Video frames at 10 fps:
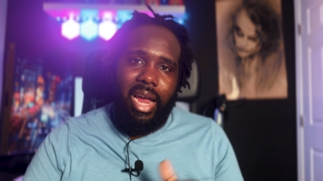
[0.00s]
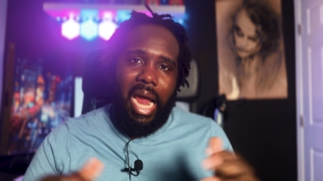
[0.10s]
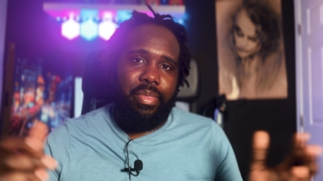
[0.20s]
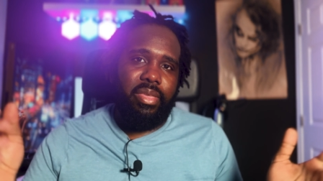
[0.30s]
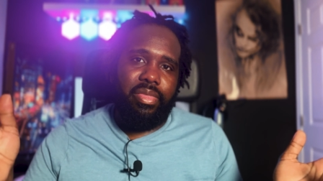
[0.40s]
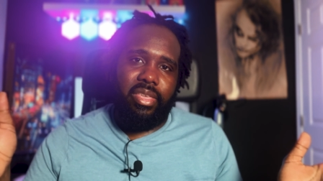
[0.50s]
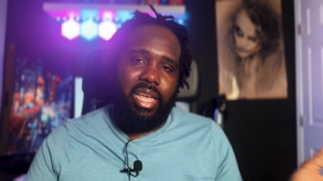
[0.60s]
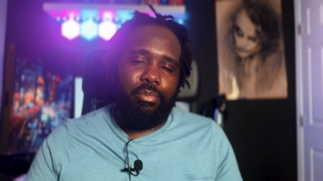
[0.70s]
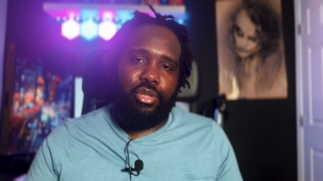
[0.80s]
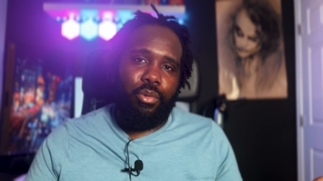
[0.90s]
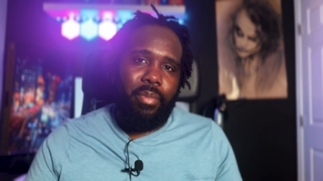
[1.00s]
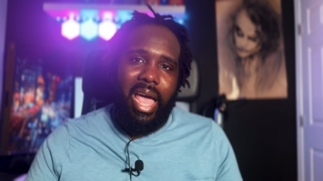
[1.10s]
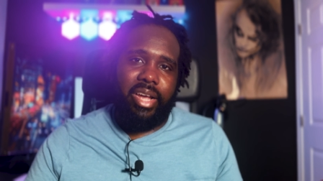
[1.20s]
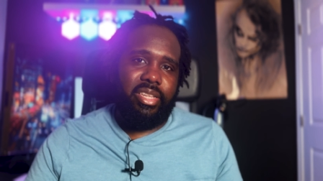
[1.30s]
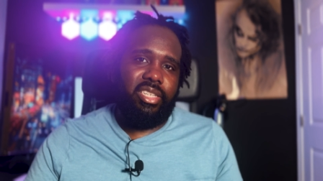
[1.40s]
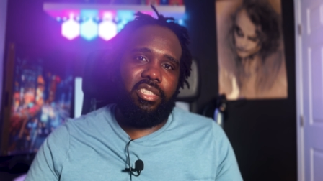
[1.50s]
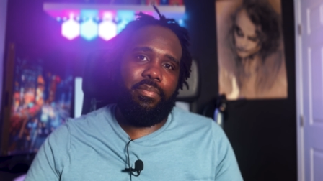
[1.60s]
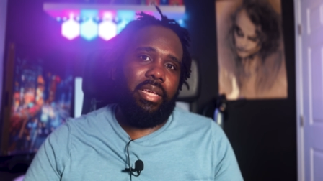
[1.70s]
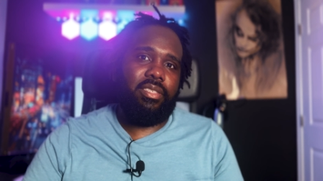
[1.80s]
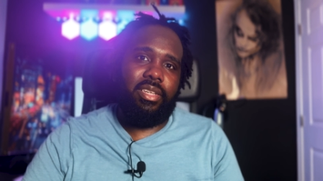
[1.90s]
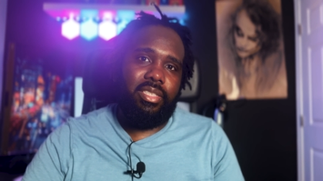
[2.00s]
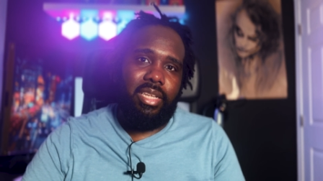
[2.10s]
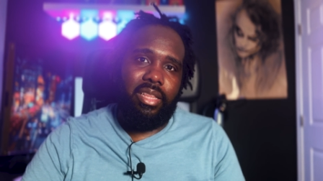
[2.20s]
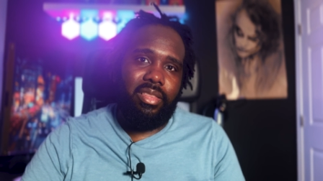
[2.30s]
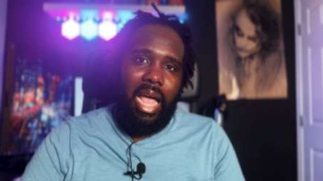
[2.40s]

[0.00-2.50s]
And then the M2 Max, they just basically said